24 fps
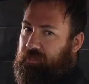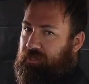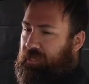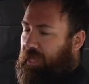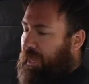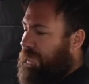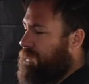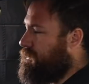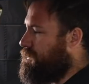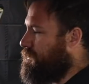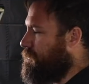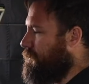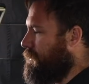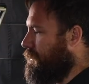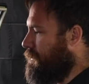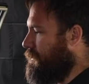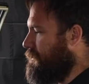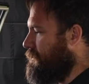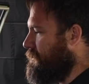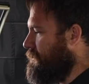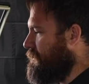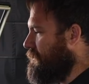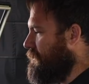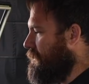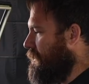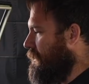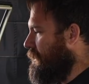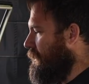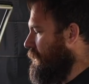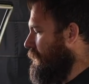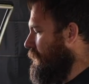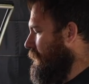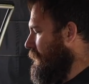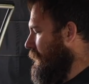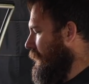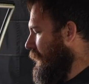Ks, to be honest,
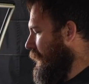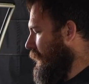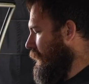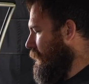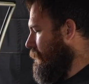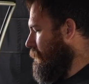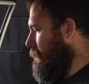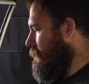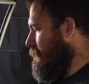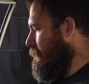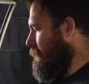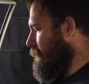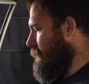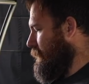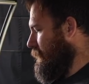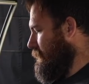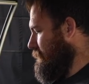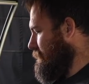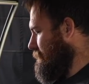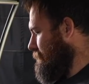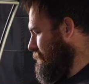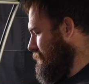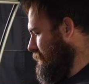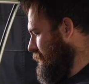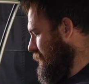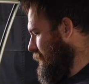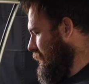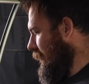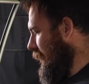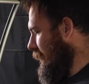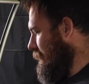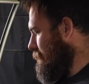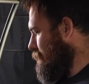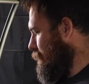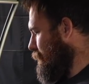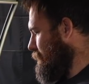because the
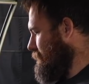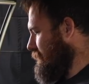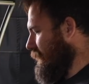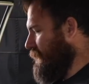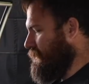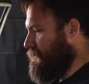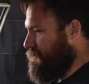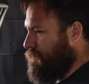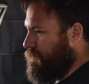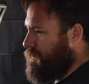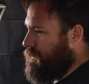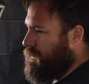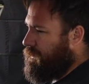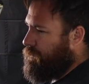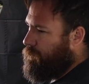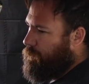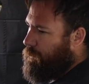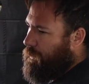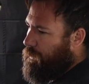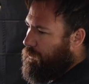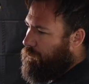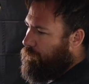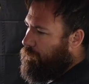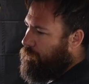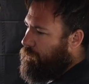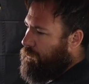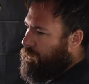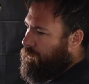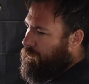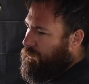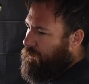car presents really well.